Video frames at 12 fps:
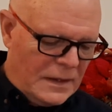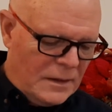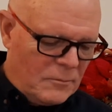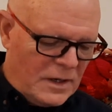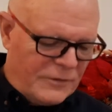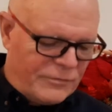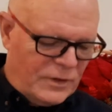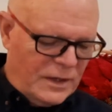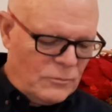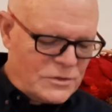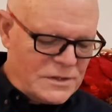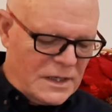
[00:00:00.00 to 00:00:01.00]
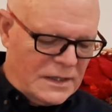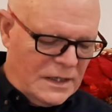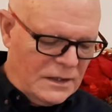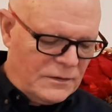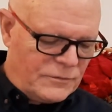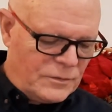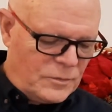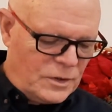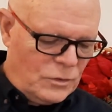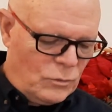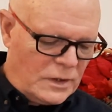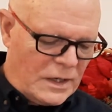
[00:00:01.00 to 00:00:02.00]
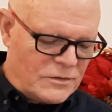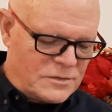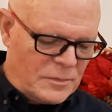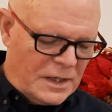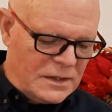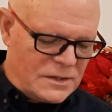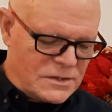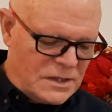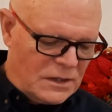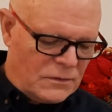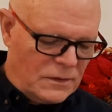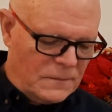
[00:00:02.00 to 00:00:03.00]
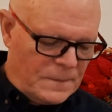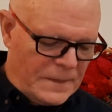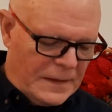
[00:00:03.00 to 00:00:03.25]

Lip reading: My frame was not hidden from you when I was made in secret,